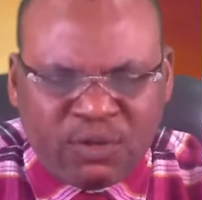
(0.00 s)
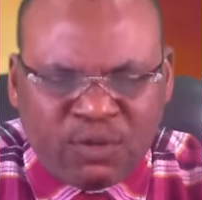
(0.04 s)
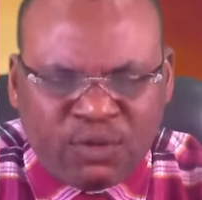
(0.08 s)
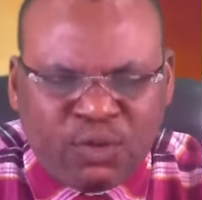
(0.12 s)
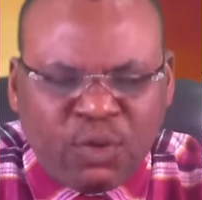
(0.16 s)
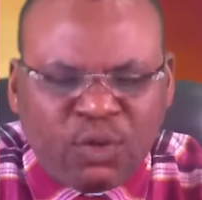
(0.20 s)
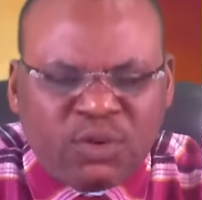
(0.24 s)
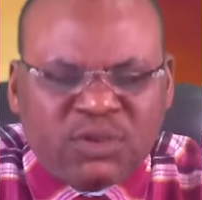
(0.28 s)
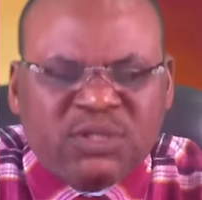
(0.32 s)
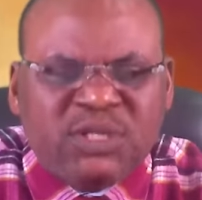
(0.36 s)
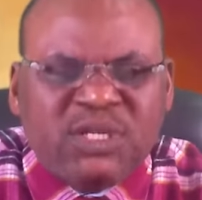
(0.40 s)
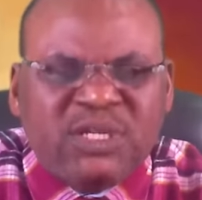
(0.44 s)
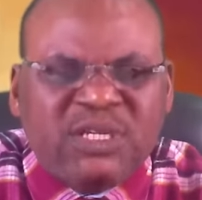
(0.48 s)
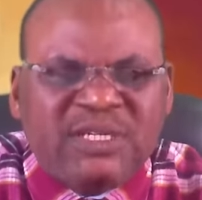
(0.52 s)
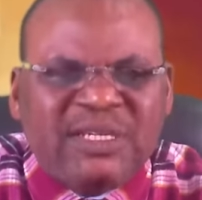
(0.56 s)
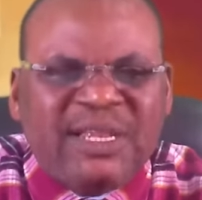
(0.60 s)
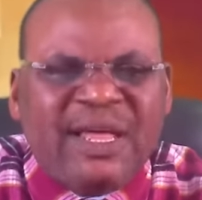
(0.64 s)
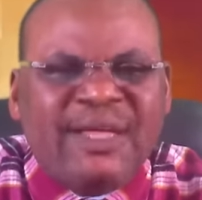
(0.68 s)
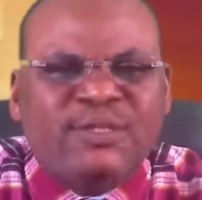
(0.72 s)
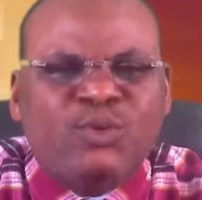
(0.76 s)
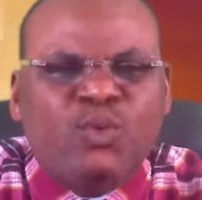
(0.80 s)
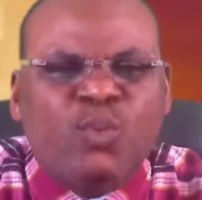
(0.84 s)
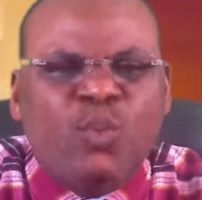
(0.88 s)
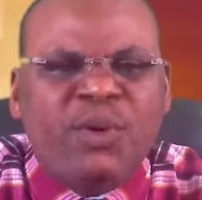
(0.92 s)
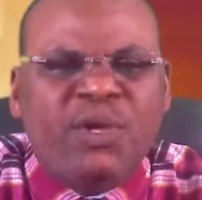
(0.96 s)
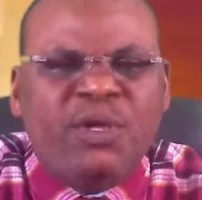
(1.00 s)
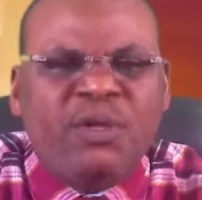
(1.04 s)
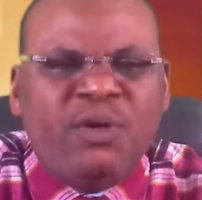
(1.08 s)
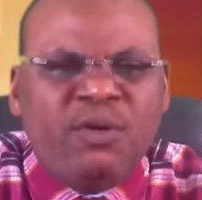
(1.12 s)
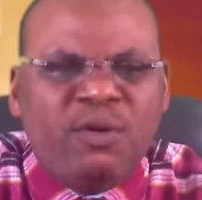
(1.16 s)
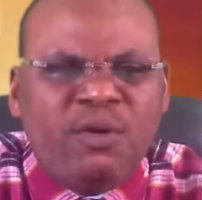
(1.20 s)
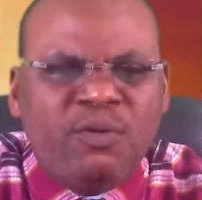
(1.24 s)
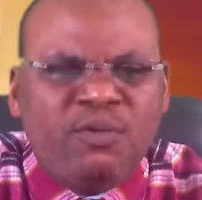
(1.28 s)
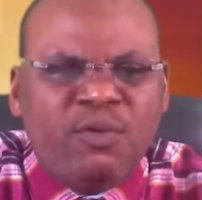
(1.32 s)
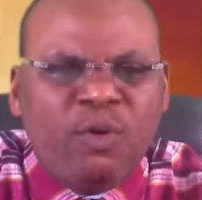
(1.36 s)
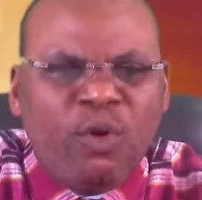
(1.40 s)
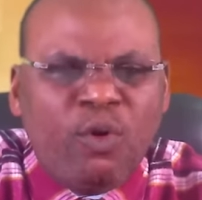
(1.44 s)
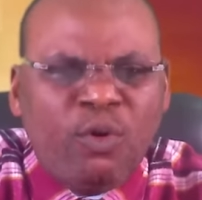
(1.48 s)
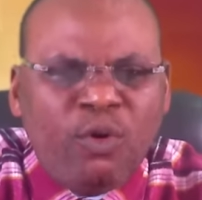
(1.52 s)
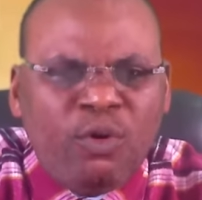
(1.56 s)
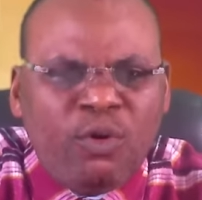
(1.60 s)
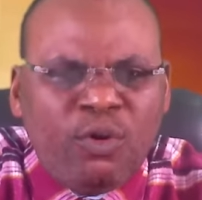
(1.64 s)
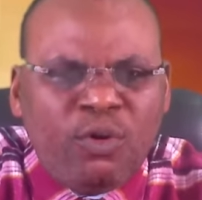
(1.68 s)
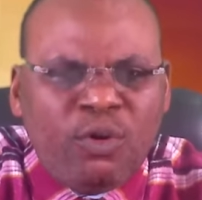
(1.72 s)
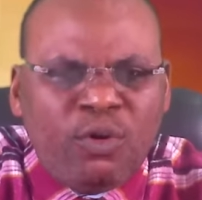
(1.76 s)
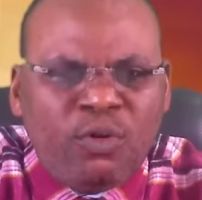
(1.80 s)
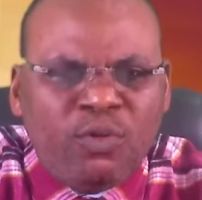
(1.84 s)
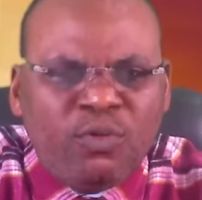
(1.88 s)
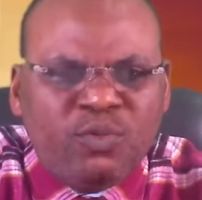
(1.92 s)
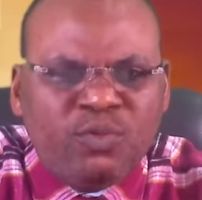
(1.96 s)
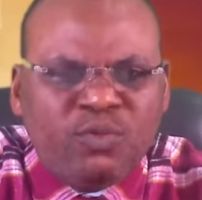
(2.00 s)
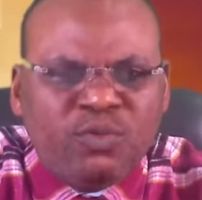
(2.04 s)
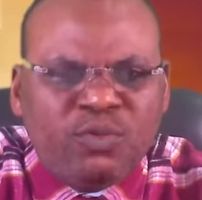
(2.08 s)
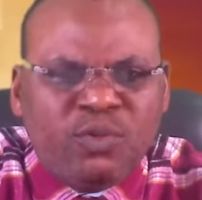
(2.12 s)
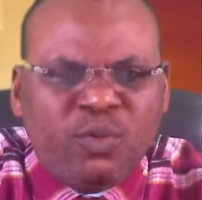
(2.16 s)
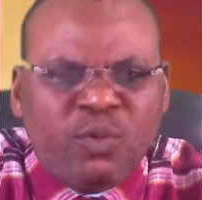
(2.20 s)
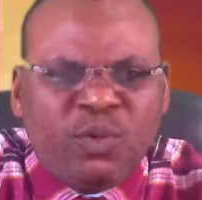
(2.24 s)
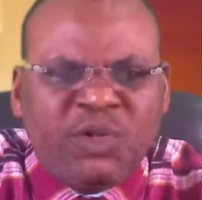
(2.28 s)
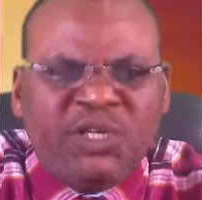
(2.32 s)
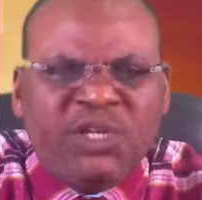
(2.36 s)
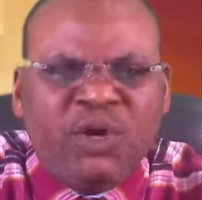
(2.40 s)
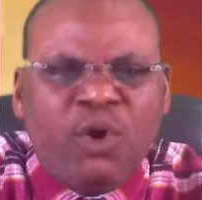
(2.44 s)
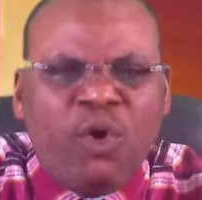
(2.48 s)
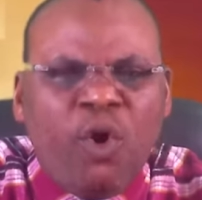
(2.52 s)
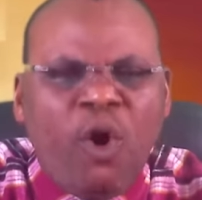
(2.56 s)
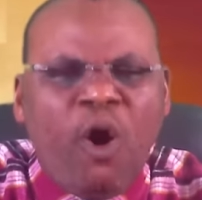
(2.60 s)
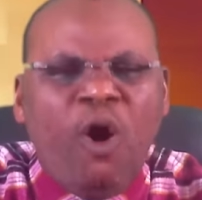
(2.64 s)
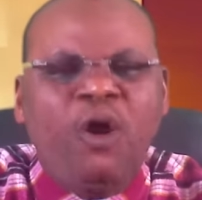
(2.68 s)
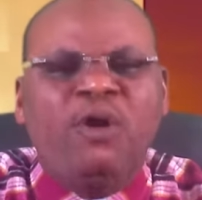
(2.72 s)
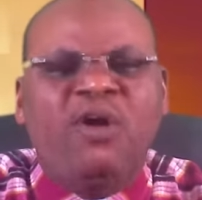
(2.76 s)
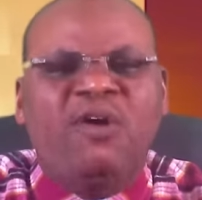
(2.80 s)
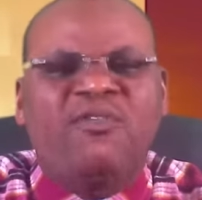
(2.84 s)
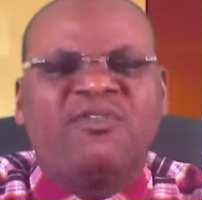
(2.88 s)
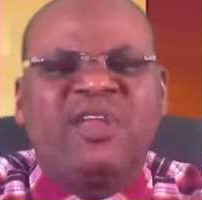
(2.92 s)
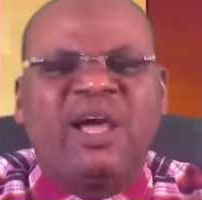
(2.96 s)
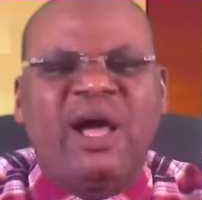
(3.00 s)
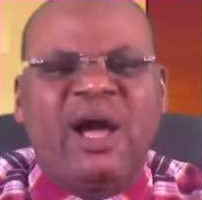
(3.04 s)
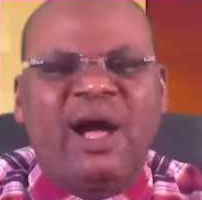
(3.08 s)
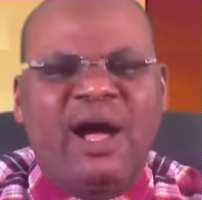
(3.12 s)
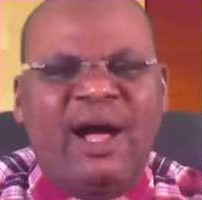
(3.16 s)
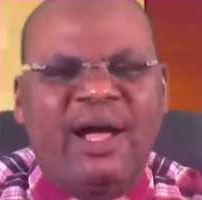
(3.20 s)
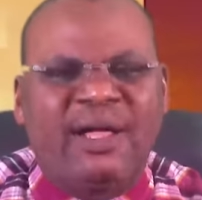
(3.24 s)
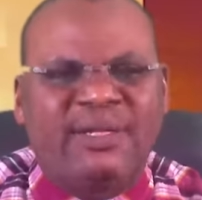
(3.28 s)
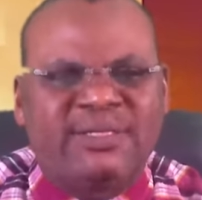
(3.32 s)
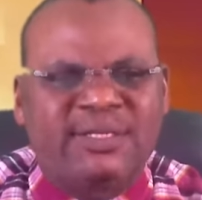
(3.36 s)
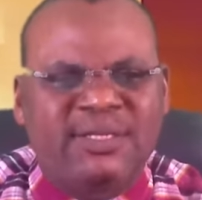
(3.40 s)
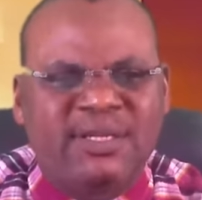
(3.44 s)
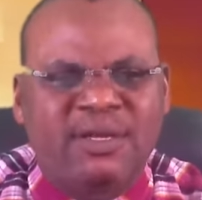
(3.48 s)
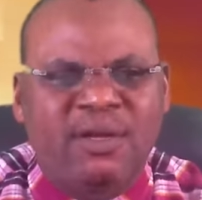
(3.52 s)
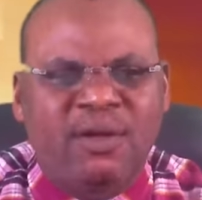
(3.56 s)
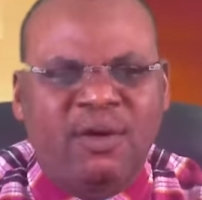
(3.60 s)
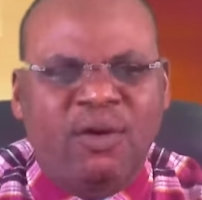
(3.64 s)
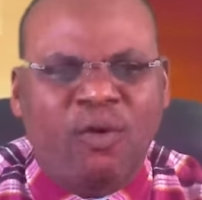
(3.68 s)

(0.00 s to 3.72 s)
Those that with the whole of their heart,